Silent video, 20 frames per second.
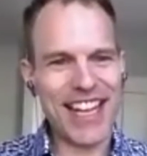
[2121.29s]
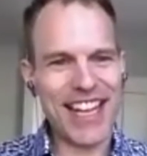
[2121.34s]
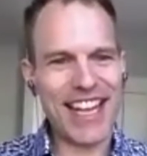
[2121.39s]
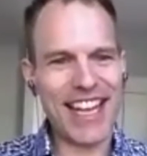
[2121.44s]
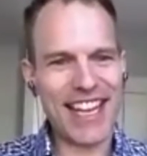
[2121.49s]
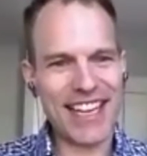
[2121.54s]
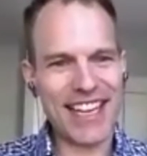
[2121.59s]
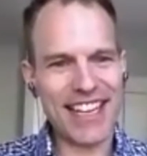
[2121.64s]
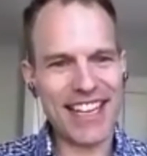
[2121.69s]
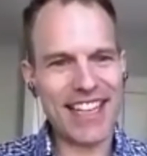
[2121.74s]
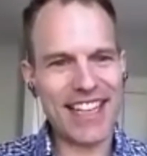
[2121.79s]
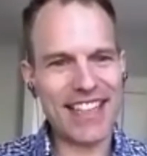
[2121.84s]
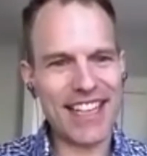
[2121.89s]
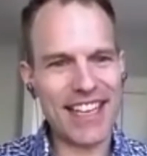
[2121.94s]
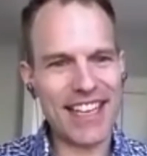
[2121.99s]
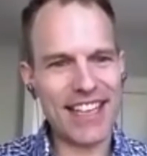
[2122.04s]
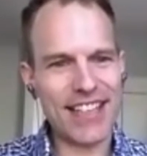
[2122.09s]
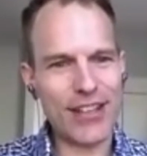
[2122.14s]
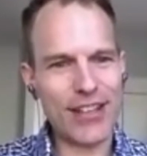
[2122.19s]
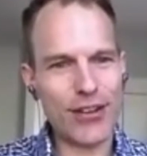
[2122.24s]
And
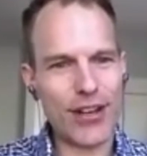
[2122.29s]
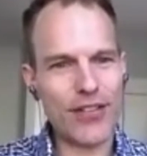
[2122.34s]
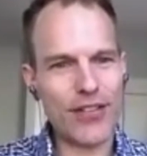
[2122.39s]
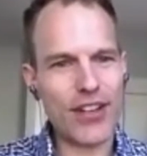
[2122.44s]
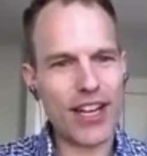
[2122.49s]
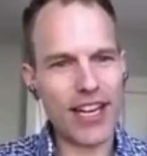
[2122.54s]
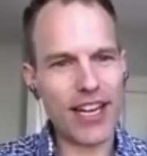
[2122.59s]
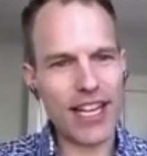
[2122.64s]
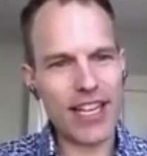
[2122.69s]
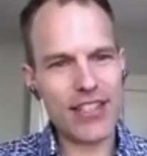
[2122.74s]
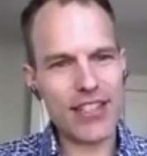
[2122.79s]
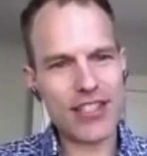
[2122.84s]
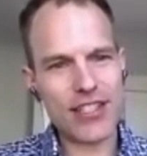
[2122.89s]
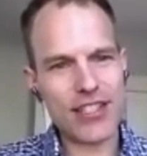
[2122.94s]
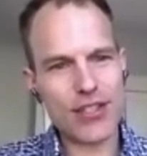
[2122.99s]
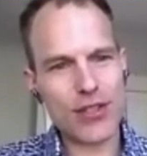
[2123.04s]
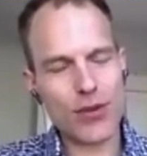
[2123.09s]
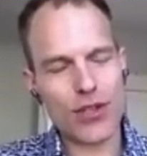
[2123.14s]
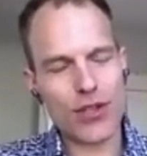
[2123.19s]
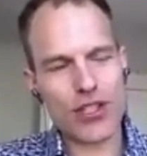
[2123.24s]
then, I've got
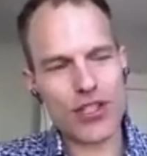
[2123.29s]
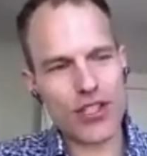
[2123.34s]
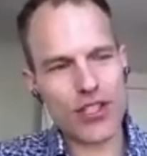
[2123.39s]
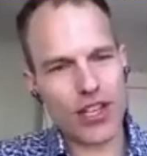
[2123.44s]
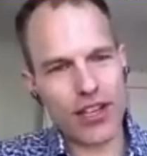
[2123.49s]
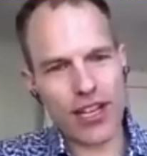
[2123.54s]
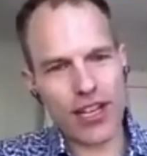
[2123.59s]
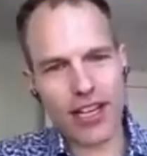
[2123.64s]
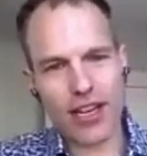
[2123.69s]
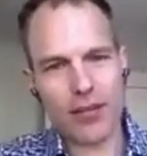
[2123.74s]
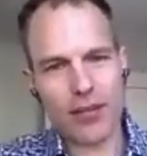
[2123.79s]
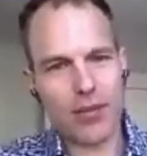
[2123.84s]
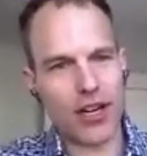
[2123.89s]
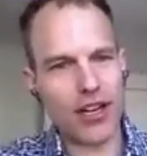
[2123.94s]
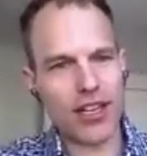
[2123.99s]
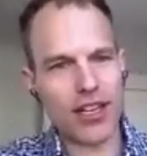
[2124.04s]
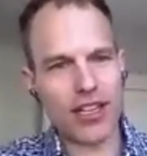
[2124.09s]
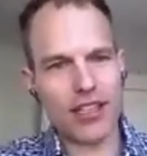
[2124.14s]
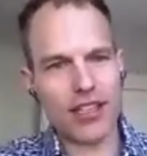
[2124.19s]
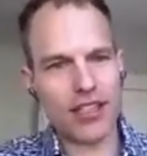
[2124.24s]
agents who are starting in a
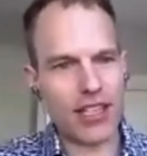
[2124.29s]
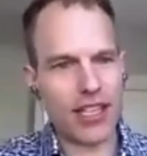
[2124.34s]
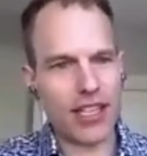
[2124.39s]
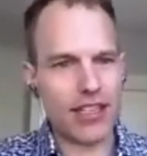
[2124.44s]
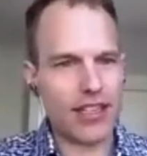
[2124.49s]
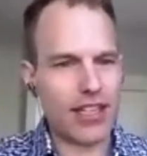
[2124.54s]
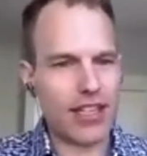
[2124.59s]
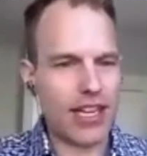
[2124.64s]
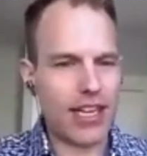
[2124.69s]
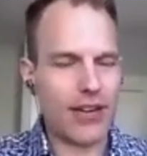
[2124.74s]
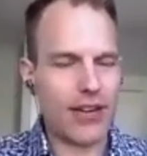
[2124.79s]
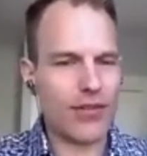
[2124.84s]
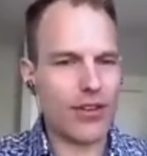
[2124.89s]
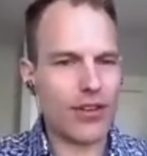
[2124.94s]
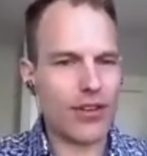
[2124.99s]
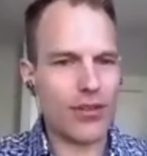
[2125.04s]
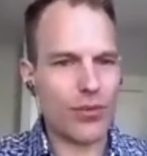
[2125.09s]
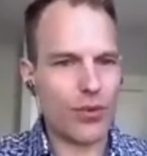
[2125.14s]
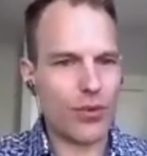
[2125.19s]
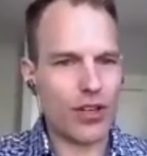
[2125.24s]
market that they
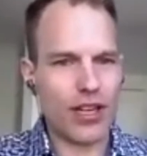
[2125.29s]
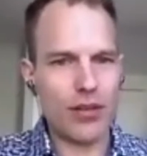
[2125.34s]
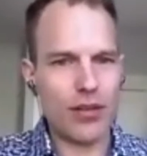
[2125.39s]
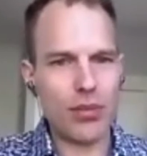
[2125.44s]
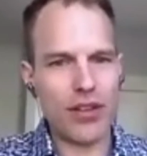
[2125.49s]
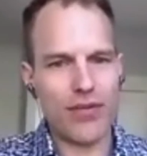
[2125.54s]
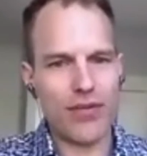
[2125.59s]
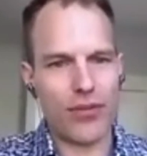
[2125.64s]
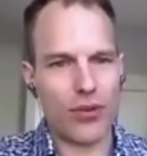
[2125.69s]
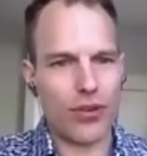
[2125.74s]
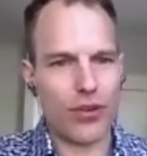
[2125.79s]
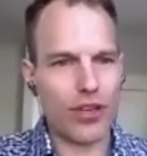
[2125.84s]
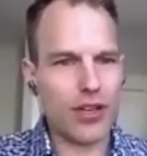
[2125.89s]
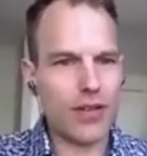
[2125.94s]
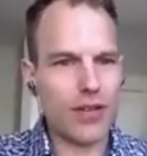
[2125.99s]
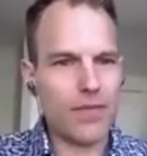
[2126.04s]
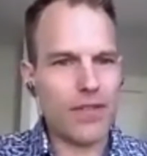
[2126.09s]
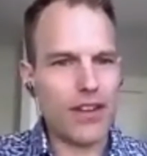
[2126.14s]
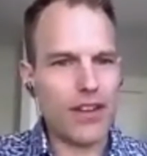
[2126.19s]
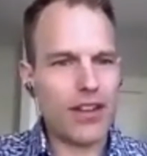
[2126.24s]
never were in
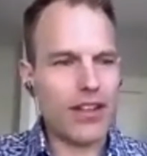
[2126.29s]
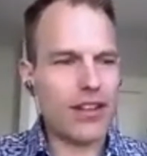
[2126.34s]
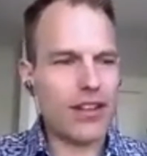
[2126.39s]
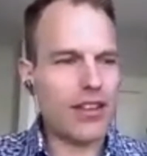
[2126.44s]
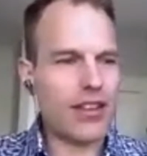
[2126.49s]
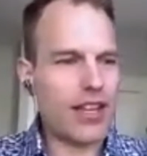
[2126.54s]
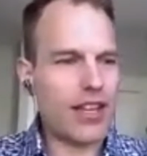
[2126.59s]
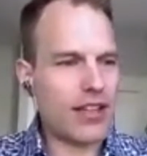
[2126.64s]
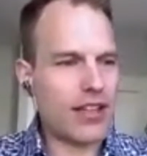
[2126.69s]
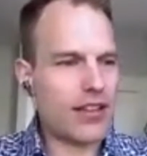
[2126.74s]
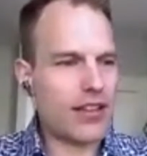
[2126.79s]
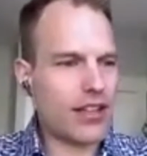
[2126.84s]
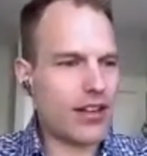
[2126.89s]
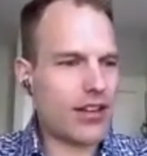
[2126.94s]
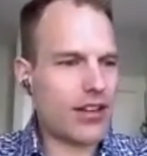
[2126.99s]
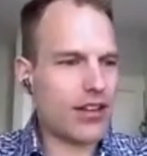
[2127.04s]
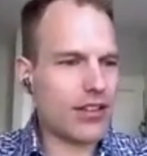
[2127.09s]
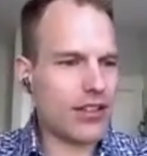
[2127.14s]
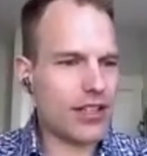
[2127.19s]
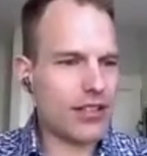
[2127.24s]
before that
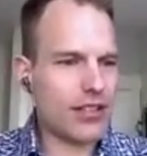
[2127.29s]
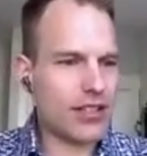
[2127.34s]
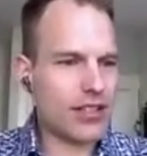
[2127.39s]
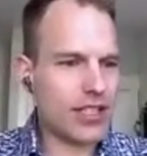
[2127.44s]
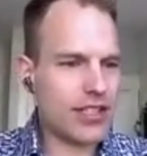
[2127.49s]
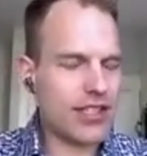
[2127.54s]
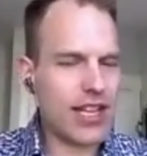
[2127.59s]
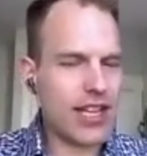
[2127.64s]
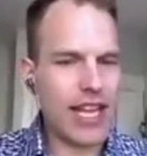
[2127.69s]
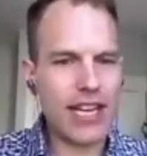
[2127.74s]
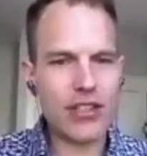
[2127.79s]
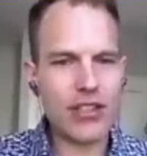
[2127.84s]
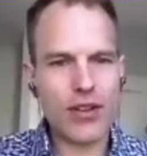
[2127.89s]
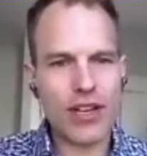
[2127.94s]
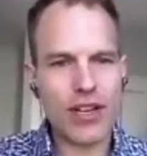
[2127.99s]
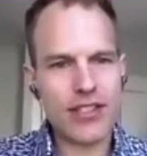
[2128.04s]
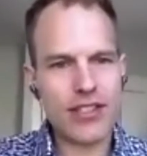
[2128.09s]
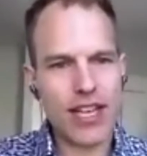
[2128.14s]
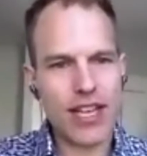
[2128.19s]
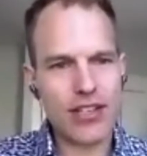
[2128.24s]
did 8
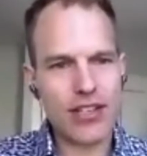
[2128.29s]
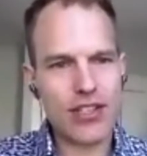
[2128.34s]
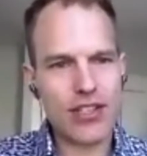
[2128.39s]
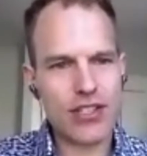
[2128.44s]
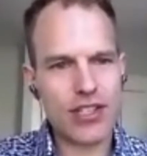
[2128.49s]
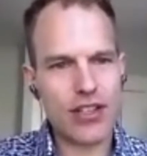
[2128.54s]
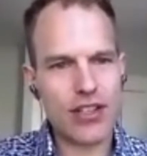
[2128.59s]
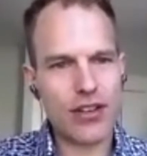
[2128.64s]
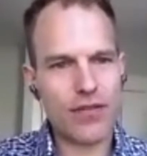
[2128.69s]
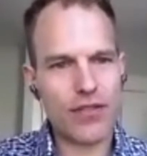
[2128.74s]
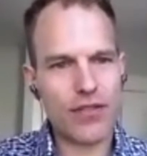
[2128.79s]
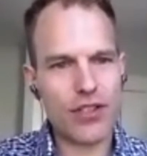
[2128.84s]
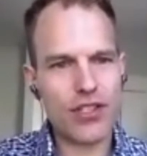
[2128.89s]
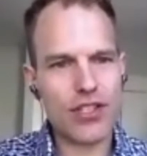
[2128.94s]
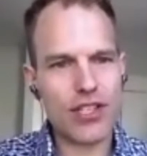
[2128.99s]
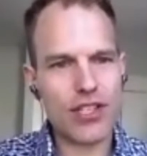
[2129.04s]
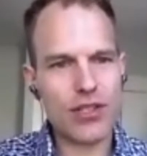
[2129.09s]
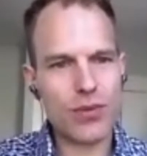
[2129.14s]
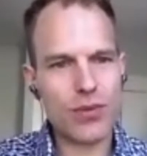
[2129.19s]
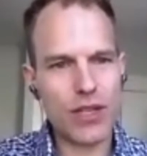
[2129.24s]
transactions in their first
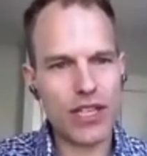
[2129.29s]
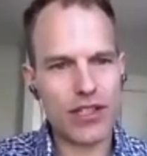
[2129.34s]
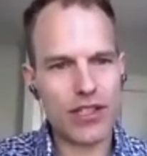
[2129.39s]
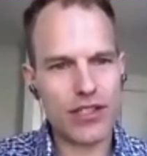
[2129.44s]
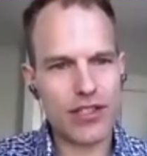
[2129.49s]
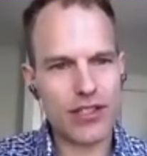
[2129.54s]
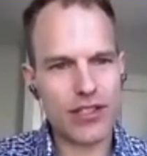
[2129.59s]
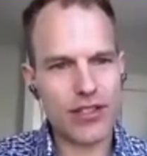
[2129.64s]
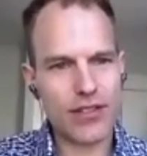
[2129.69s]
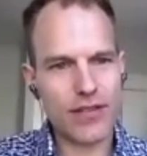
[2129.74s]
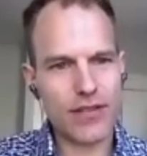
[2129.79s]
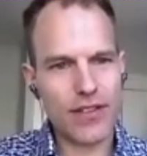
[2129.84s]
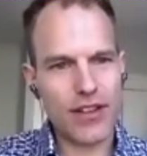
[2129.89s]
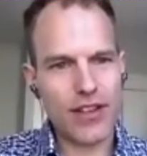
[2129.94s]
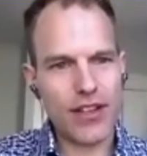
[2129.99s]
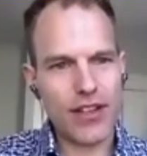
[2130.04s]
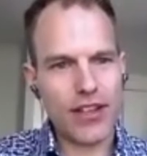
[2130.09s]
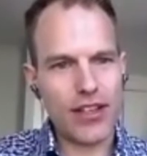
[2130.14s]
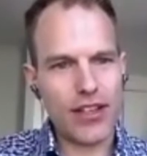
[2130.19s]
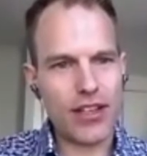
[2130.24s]
6 weeks,
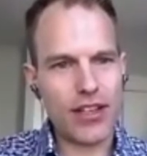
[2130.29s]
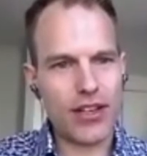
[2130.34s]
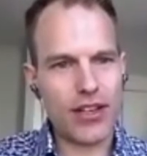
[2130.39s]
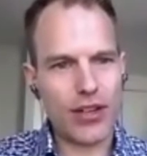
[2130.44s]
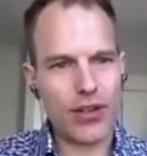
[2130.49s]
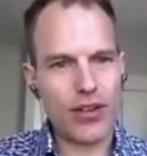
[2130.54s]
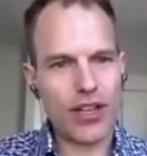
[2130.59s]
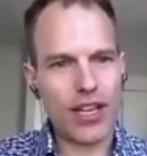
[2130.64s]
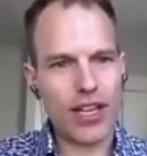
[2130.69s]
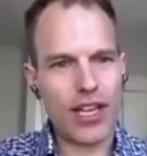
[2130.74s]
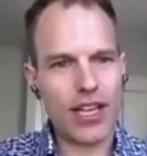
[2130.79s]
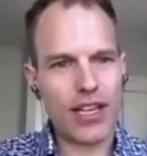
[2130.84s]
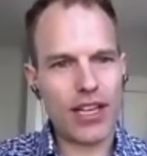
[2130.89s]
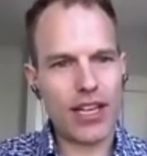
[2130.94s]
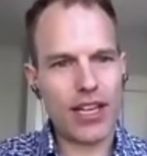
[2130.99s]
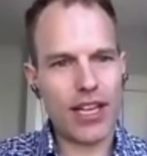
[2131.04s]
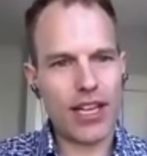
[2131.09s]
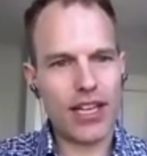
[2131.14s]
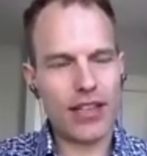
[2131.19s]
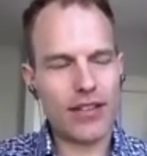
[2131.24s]

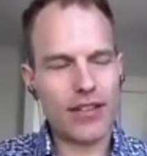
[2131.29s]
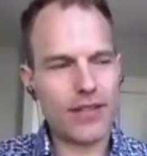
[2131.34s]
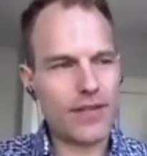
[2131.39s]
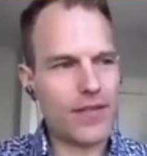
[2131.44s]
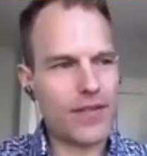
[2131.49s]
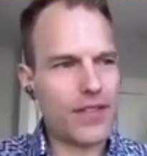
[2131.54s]
and